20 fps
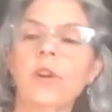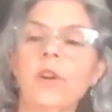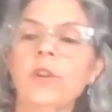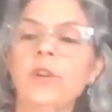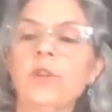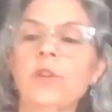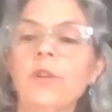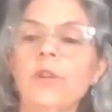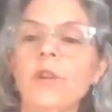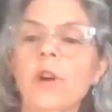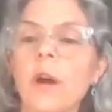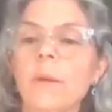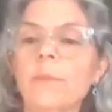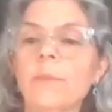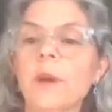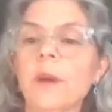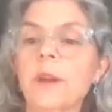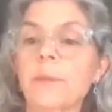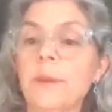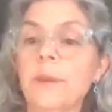
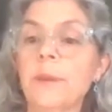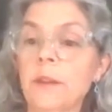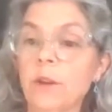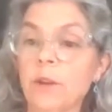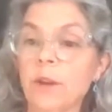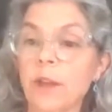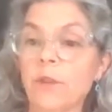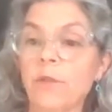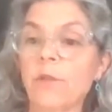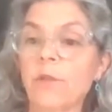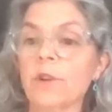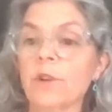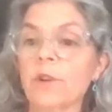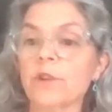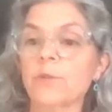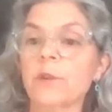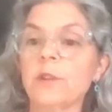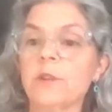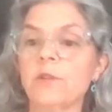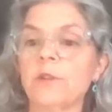going to be looking for as
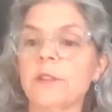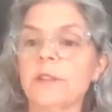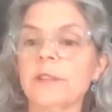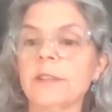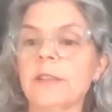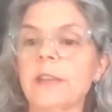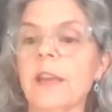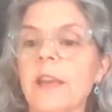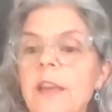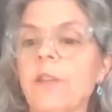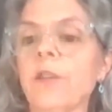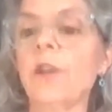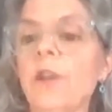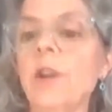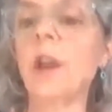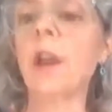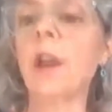we do this together.